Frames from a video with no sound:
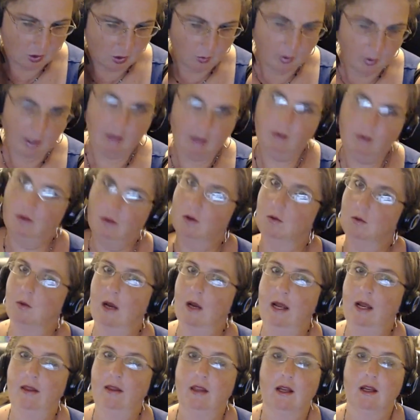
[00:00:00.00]
So
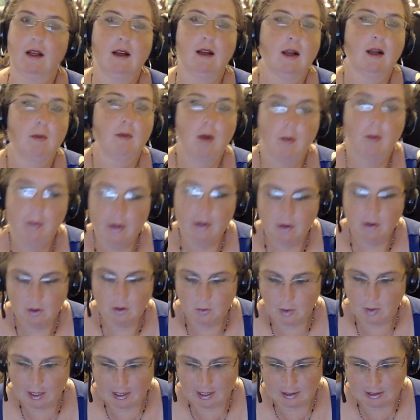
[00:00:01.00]
either way, that can come up
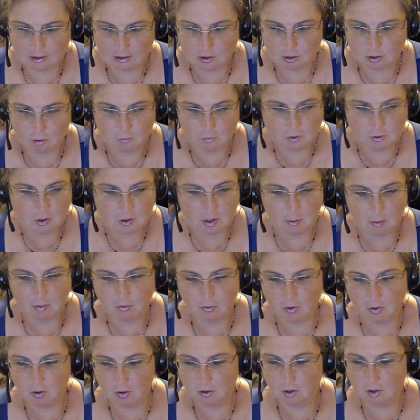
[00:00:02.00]
either way. And so for
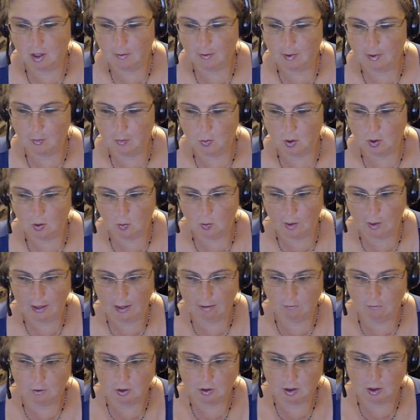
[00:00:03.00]
some of you, it'll come up one
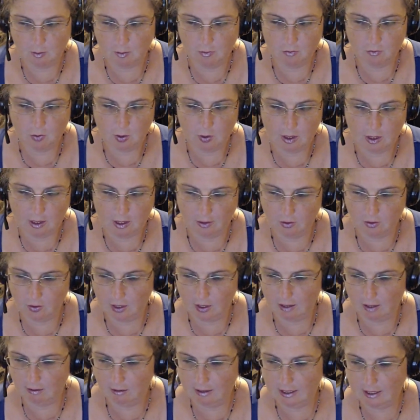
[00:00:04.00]
way, and for some of you,
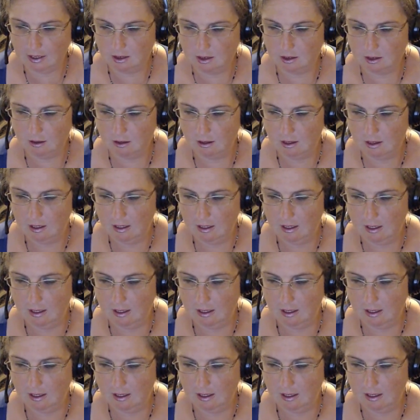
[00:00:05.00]
another, Aries.